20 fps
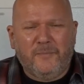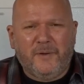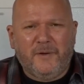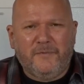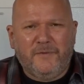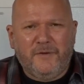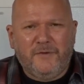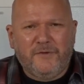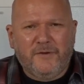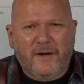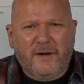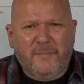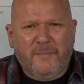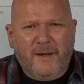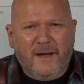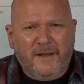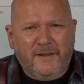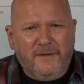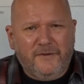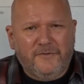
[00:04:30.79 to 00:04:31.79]
but if you try to
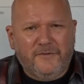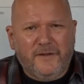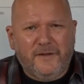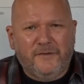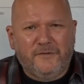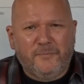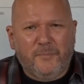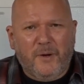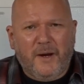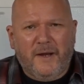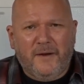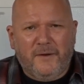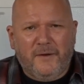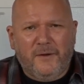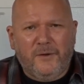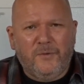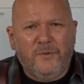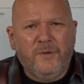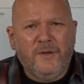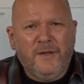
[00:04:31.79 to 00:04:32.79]
buy these things brand
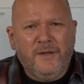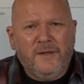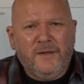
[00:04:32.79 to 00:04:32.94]
new,